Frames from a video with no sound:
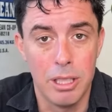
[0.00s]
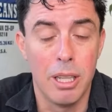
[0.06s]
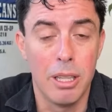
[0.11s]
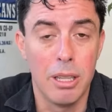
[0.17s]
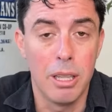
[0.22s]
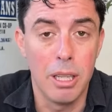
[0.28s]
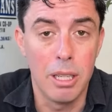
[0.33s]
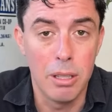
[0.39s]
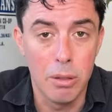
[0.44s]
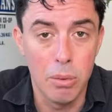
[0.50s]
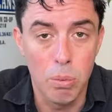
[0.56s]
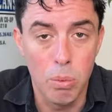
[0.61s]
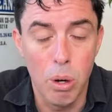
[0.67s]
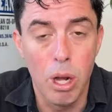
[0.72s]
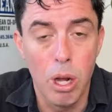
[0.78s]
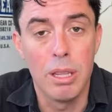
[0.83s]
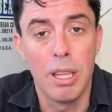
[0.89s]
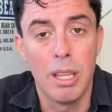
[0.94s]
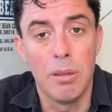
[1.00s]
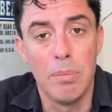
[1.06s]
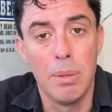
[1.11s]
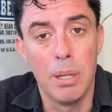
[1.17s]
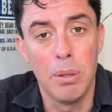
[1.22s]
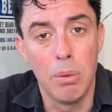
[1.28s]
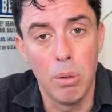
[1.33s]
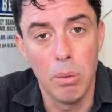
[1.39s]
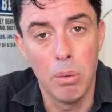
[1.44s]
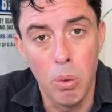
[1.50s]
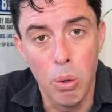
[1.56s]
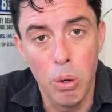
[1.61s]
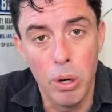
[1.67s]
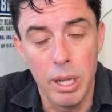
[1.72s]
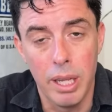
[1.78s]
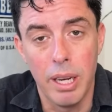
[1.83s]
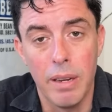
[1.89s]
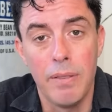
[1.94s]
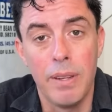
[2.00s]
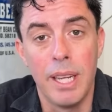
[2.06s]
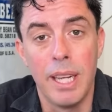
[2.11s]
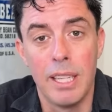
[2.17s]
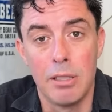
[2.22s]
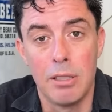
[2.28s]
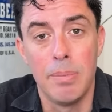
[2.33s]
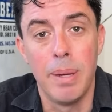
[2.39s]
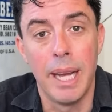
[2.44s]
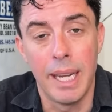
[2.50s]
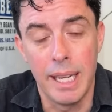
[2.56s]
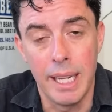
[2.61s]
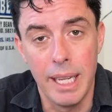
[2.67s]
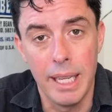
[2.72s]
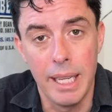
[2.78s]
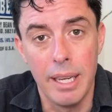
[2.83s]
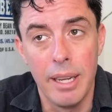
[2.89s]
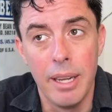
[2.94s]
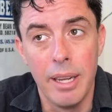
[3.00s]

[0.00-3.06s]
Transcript: and that did the wrong thing be rewarded if he gets back in,